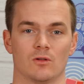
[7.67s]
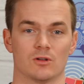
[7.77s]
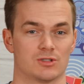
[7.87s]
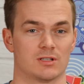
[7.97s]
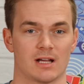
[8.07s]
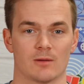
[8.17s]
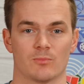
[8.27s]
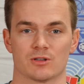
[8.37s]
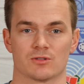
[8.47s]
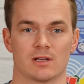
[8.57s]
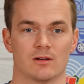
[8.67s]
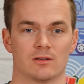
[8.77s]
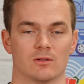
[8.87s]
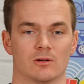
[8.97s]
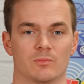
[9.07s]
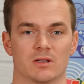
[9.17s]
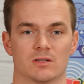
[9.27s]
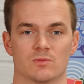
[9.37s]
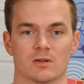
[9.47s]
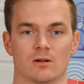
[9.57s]
launched a tire pressure calculator
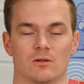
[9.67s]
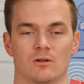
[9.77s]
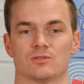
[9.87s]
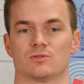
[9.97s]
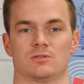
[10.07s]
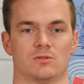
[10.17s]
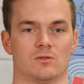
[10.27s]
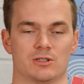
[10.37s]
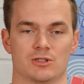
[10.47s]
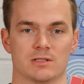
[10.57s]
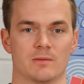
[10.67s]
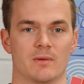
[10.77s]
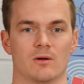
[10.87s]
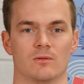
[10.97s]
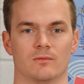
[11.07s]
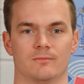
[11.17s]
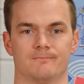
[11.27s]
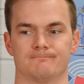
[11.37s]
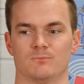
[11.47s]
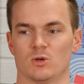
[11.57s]
because we got all sorts of questions about
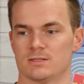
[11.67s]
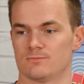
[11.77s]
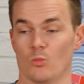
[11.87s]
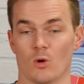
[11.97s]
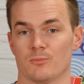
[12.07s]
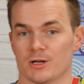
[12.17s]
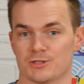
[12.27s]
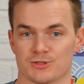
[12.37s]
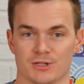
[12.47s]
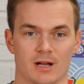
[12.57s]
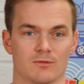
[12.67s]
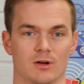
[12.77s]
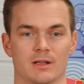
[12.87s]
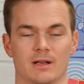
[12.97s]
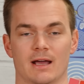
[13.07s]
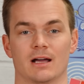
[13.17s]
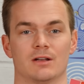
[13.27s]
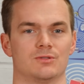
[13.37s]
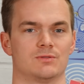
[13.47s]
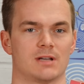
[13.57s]
what pressure should I run? I
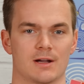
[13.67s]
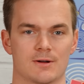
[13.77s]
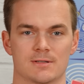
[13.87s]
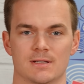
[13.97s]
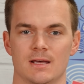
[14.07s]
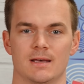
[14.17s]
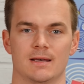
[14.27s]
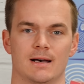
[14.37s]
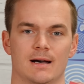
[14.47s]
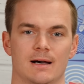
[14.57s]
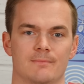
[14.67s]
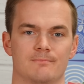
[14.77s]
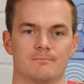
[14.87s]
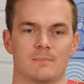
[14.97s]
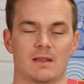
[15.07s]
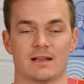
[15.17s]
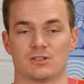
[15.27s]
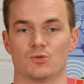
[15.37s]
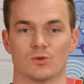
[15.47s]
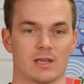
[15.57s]
got new tires, and
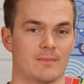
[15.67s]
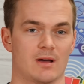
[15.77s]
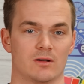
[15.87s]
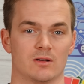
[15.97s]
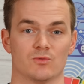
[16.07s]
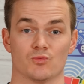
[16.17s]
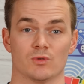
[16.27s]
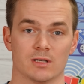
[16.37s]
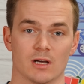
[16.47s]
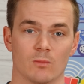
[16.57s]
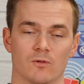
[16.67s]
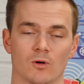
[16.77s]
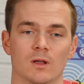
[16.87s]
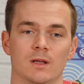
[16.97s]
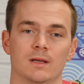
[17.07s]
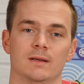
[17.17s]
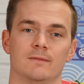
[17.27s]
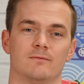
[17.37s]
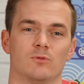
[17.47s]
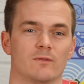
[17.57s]
that tool came out and it was really helpful.
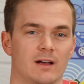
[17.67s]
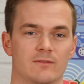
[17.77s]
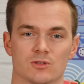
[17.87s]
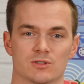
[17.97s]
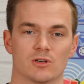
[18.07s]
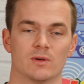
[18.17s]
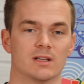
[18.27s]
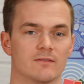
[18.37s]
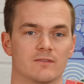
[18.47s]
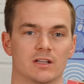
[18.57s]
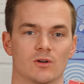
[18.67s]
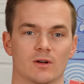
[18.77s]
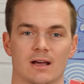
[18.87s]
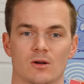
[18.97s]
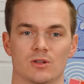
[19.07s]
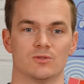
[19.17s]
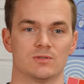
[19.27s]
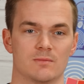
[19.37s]
4 or 5 years ago, we did a video on how to use